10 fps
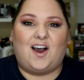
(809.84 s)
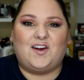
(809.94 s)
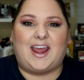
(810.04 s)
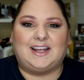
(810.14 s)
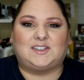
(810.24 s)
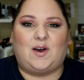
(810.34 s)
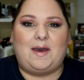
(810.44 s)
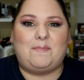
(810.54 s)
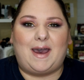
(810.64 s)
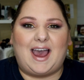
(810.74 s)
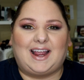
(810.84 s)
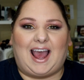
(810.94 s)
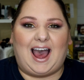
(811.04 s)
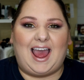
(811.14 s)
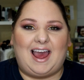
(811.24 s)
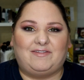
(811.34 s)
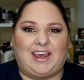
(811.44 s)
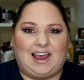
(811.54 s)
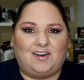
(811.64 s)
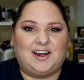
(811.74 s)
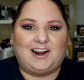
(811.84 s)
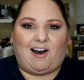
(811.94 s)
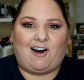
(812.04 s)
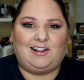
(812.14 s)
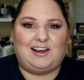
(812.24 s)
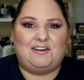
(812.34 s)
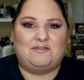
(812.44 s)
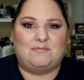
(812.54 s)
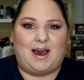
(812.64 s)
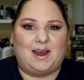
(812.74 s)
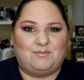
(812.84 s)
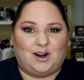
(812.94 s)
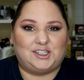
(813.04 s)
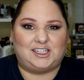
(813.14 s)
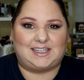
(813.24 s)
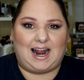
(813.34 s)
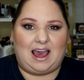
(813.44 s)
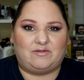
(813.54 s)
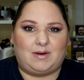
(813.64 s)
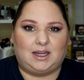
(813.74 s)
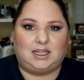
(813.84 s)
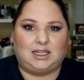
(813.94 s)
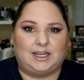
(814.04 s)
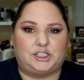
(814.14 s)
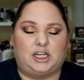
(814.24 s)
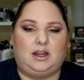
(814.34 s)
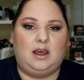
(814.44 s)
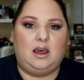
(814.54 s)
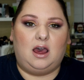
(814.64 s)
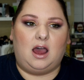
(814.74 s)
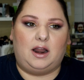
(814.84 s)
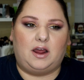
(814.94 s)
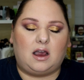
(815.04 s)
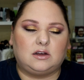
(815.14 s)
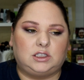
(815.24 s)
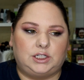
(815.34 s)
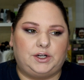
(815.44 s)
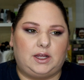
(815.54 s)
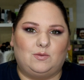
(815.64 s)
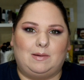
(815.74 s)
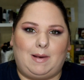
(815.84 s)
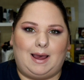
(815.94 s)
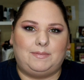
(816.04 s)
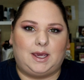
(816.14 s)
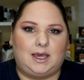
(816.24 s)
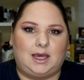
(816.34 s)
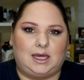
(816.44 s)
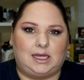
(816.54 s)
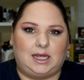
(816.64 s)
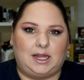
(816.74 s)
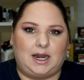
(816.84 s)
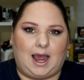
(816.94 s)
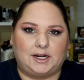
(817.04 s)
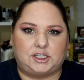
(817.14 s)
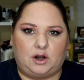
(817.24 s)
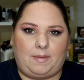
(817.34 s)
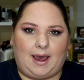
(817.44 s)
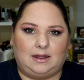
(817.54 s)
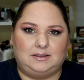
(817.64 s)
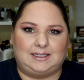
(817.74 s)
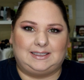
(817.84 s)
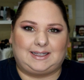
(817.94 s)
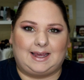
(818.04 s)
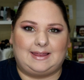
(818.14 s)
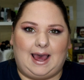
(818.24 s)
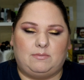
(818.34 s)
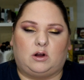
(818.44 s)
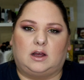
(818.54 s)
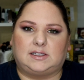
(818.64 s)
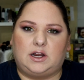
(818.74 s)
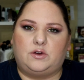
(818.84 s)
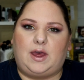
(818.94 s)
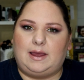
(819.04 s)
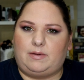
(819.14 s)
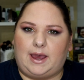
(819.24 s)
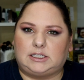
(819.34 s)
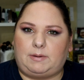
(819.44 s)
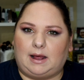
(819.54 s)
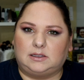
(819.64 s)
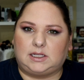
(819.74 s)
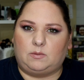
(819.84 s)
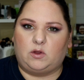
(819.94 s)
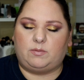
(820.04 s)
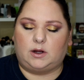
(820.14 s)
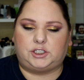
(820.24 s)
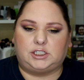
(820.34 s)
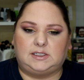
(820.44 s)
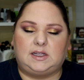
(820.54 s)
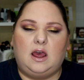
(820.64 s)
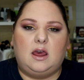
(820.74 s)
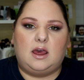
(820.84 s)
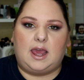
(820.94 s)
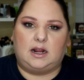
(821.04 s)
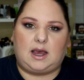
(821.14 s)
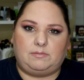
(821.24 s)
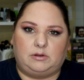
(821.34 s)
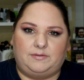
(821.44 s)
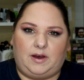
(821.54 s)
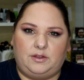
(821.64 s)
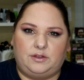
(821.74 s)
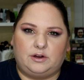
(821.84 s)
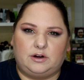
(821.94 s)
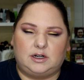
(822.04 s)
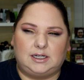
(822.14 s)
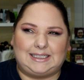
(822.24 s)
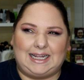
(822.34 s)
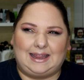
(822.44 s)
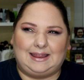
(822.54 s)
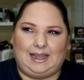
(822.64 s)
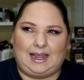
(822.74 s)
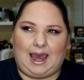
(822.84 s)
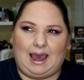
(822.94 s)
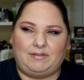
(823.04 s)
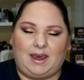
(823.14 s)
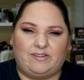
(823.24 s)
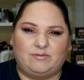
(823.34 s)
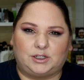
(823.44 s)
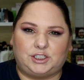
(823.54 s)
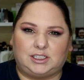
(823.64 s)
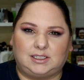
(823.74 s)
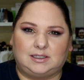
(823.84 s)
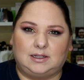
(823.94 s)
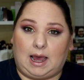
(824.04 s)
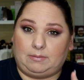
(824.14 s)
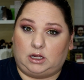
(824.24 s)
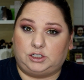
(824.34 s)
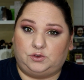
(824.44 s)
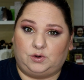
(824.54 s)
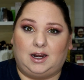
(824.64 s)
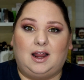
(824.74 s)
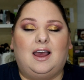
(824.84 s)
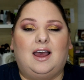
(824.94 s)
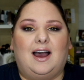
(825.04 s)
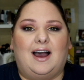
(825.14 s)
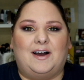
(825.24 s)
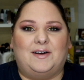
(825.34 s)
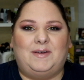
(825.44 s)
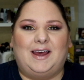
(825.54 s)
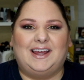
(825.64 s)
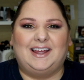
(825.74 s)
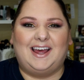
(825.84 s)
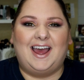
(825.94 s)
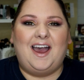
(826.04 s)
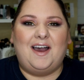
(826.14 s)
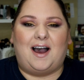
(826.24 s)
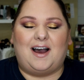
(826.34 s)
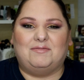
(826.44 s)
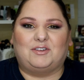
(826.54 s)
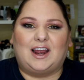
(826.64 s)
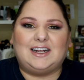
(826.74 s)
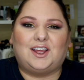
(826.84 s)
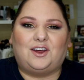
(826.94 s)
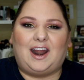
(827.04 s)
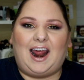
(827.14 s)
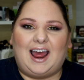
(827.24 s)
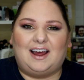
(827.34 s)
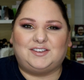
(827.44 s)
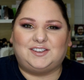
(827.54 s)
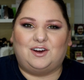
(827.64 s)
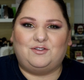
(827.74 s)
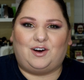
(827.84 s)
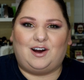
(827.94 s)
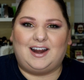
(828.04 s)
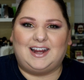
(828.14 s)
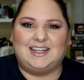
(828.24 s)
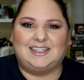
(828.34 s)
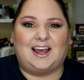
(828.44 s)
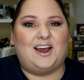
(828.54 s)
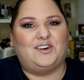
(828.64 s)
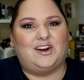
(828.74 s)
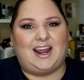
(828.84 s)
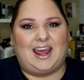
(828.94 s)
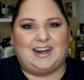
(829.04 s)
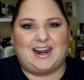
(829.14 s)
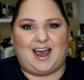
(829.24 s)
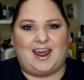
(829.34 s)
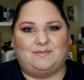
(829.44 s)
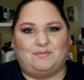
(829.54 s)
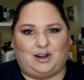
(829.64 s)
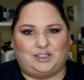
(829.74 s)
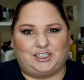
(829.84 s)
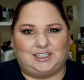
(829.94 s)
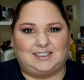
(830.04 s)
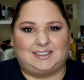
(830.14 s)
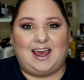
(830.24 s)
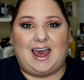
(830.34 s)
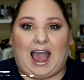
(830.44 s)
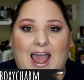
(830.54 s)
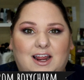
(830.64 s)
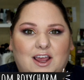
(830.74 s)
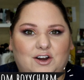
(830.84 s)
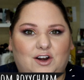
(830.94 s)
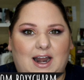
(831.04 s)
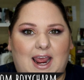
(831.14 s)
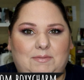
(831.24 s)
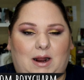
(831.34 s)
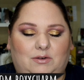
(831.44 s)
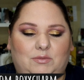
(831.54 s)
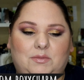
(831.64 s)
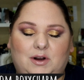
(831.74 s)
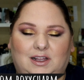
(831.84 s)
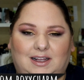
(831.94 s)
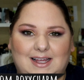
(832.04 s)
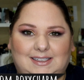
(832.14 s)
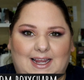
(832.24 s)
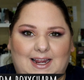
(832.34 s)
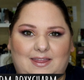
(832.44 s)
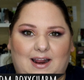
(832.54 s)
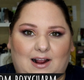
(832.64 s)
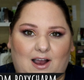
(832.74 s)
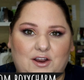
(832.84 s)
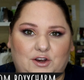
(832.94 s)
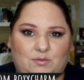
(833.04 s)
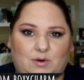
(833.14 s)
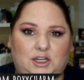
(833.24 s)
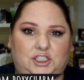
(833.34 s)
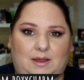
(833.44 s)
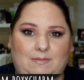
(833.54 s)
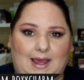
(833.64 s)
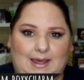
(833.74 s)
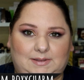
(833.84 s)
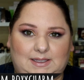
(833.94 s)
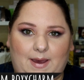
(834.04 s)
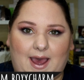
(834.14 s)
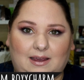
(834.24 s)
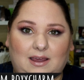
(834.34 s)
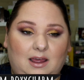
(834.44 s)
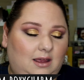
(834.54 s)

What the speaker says: Okay, so I'm back. I have counted all of my brushes that I have in my collection, not including what might be in eyeshadow palettes, things like that, because I know the ABH palettes come with brushes, and a couple of others that I think I have that have brushes. I'm not sure. the grand total that I have so far is 109 brushes. I had 108, but I remember at the last second that I got a new brush in my Ipsy bag.